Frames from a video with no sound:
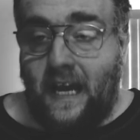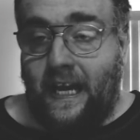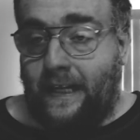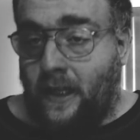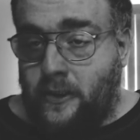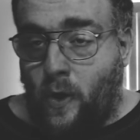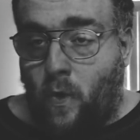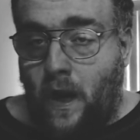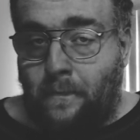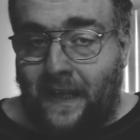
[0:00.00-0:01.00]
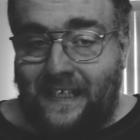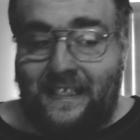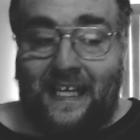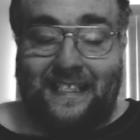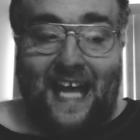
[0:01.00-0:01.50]
He doesn't quit on plays.
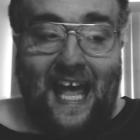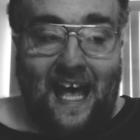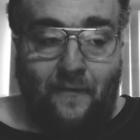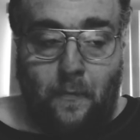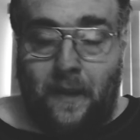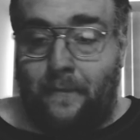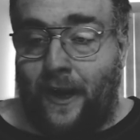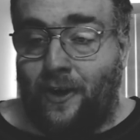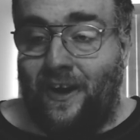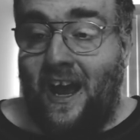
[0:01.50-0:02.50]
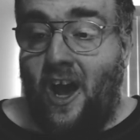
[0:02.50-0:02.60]
He's a hell of a playmaker.